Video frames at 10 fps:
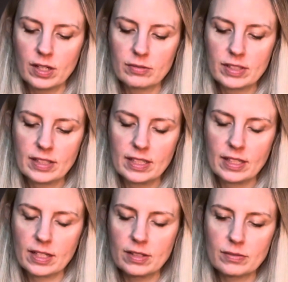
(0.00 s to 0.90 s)

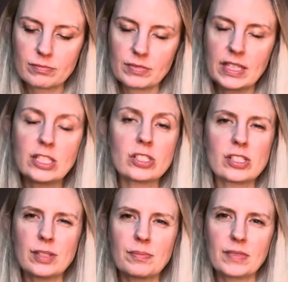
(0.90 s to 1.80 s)
a
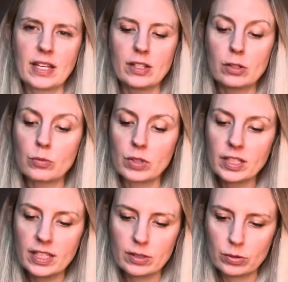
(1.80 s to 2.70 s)
relationship that you're working